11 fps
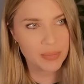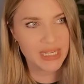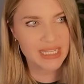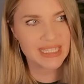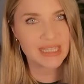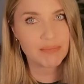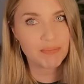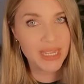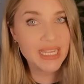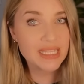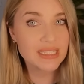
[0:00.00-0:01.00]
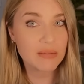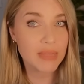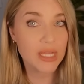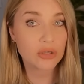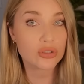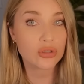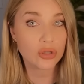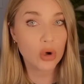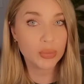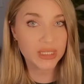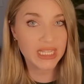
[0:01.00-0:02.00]
because the biggest emitters
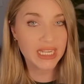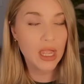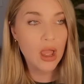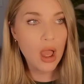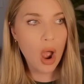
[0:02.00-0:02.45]
globally